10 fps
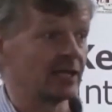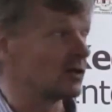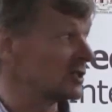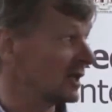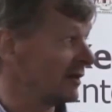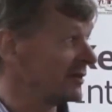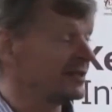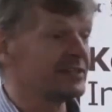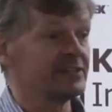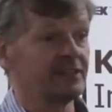archaeological
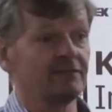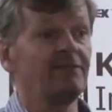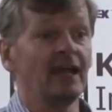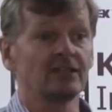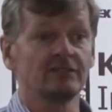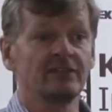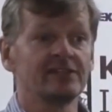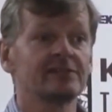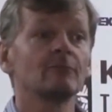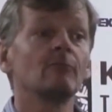evidence is the effect of
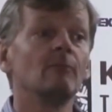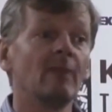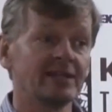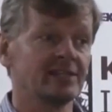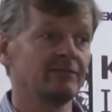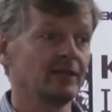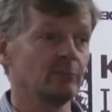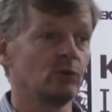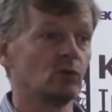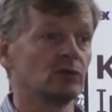this massively
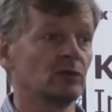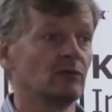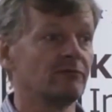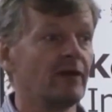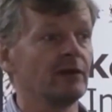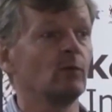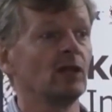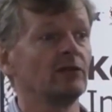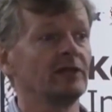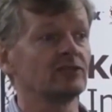important, very
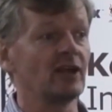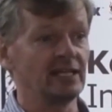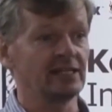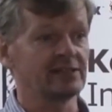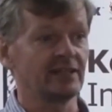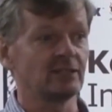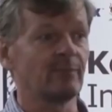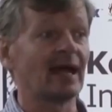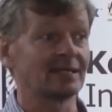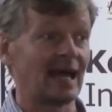wealthy trading centre,
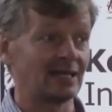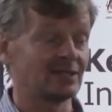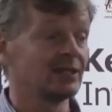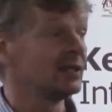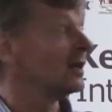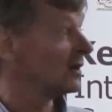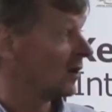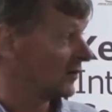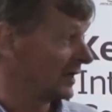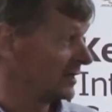Baghdad,
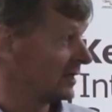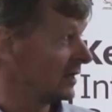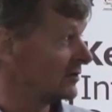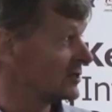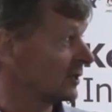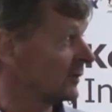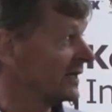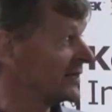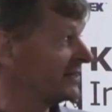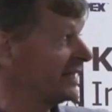on the Indian Ocean. We
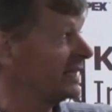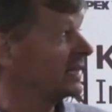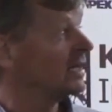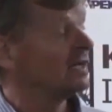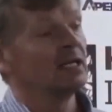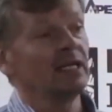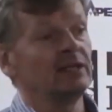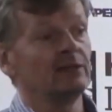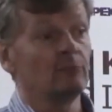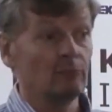can see
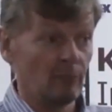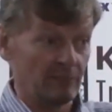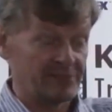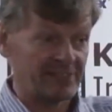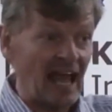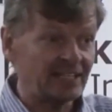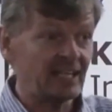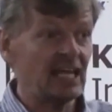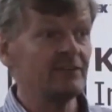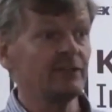in
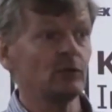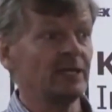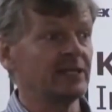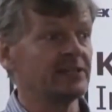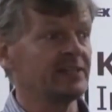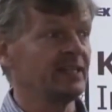Scandinavia, we can